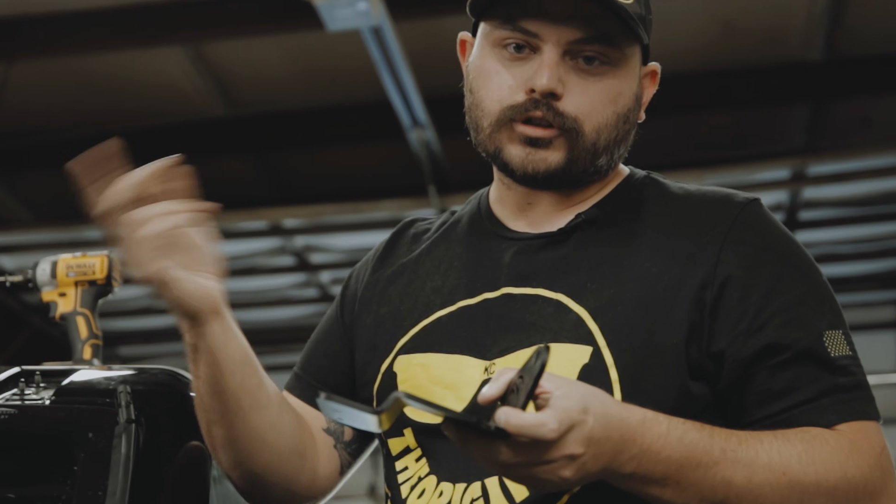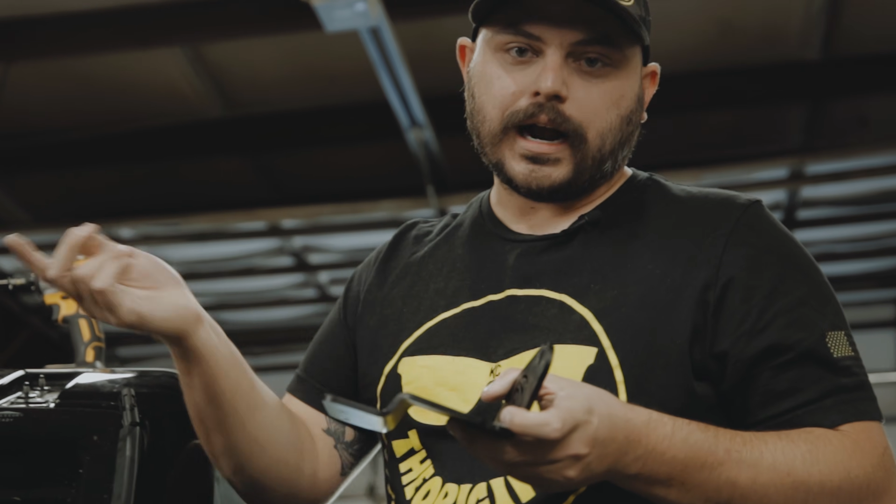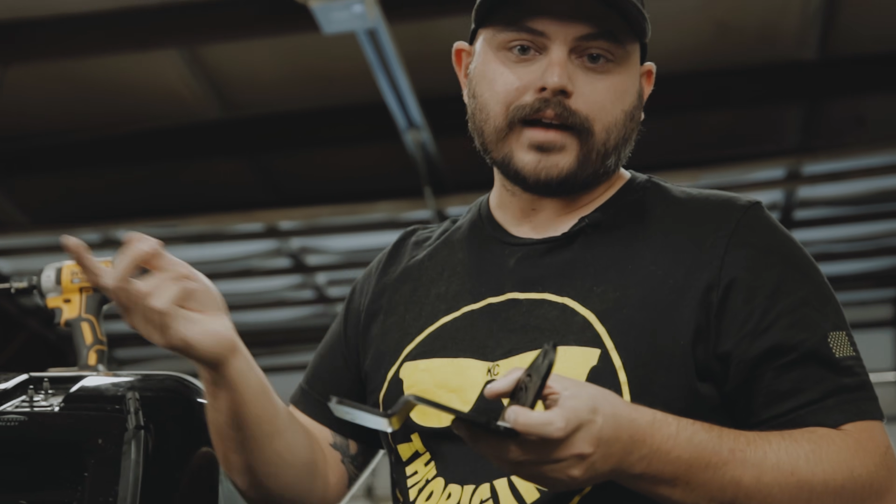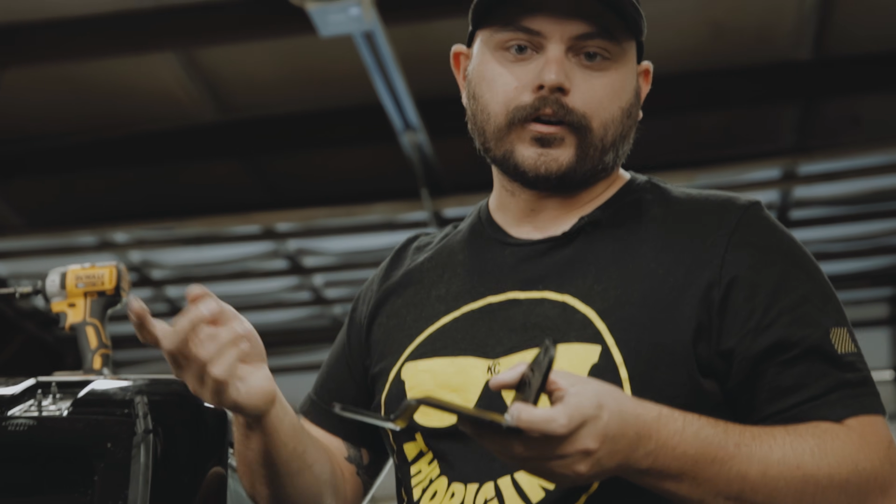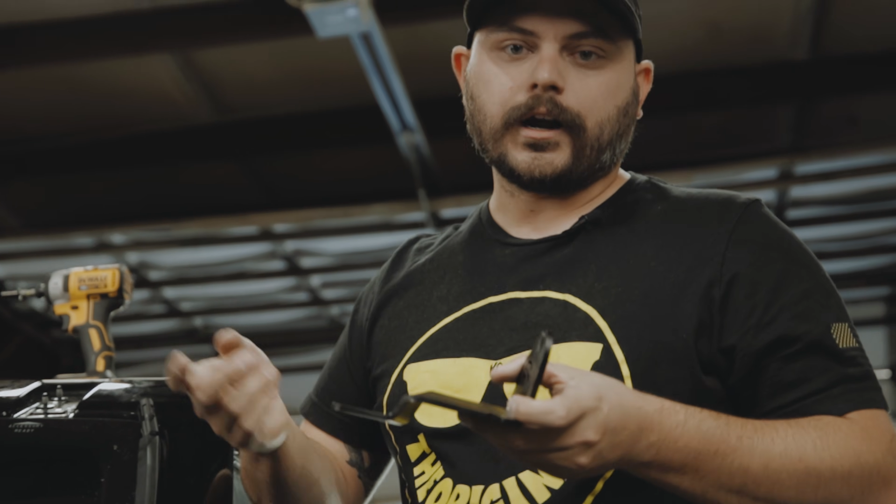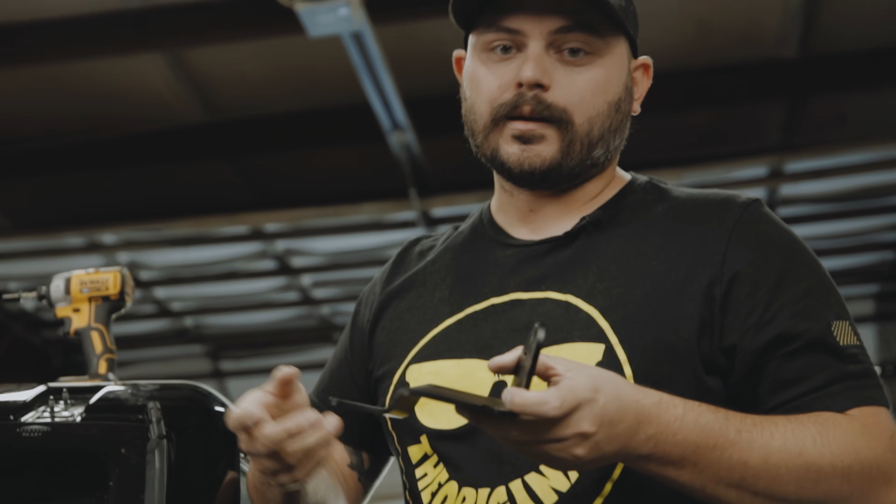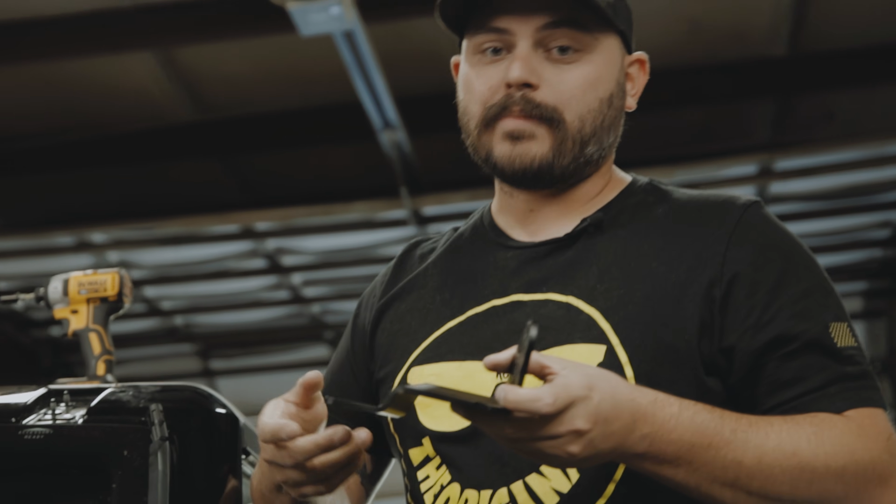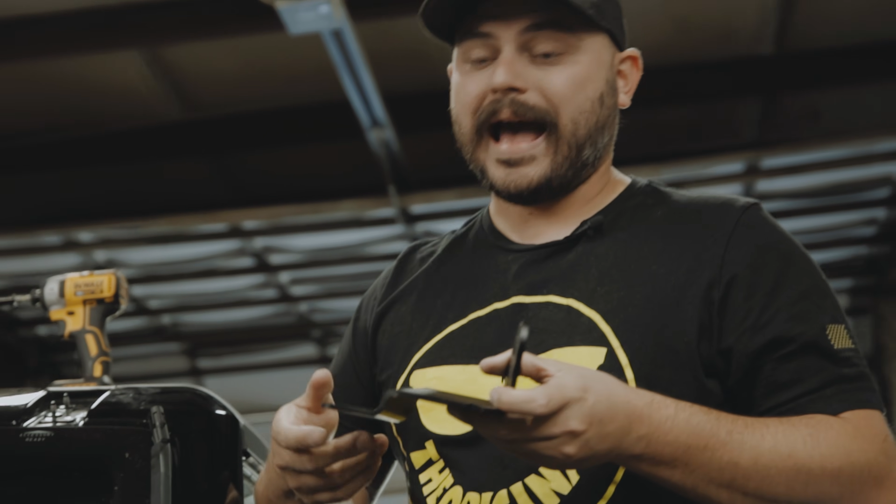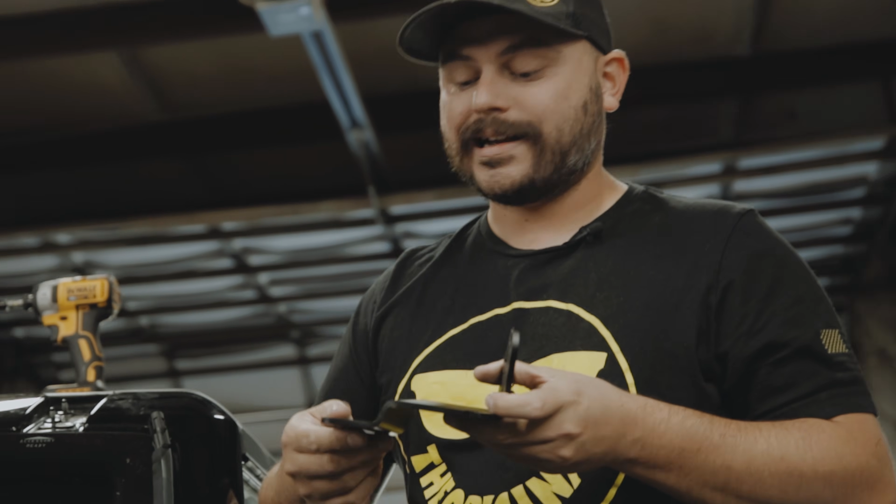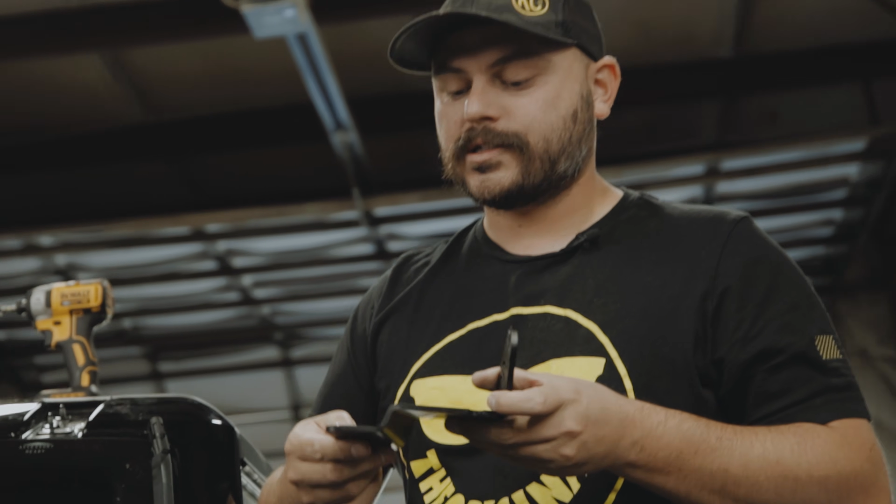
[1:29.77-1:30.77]
driver and
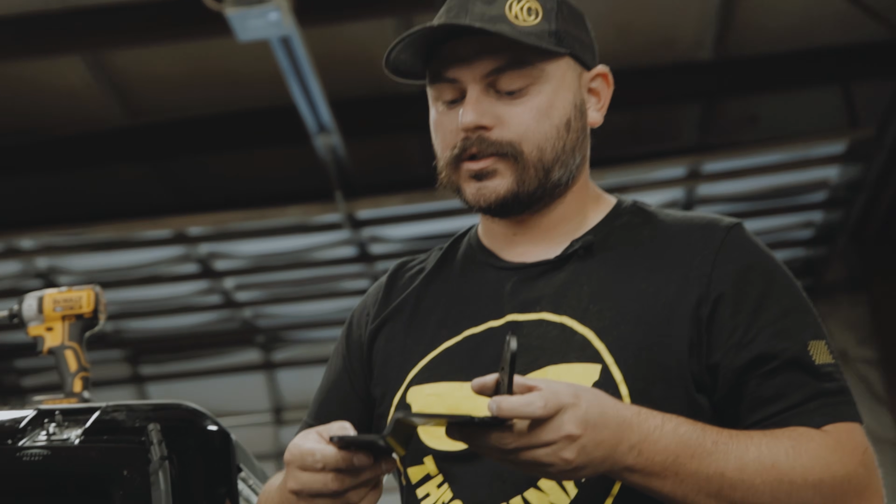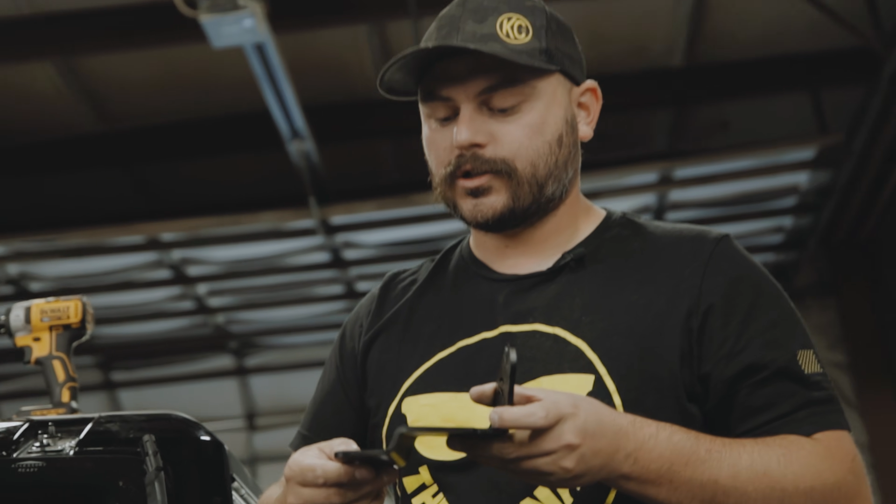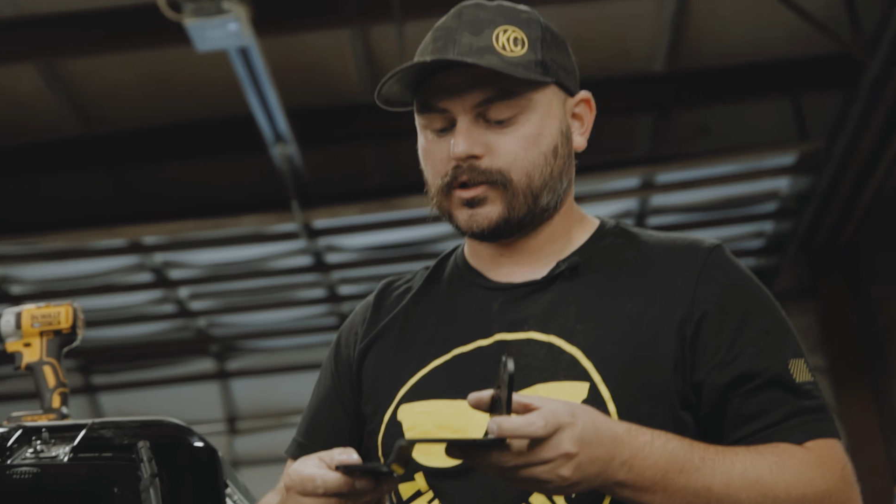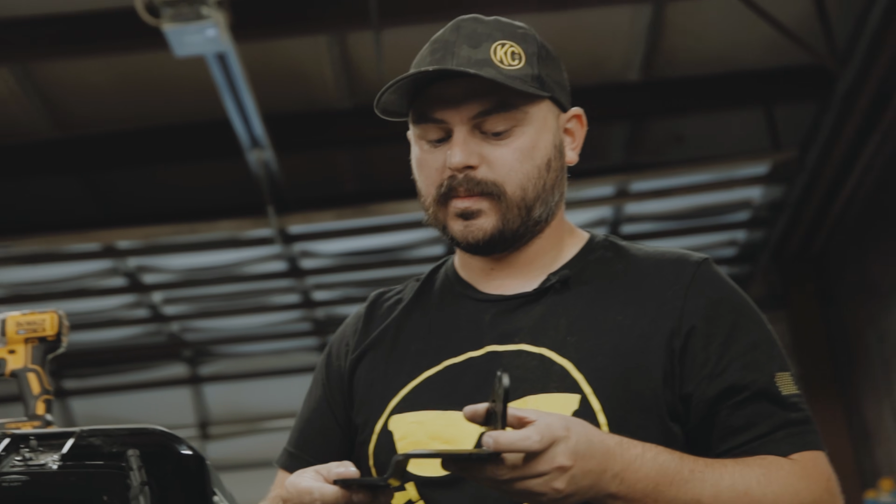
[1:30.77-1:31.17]
passenger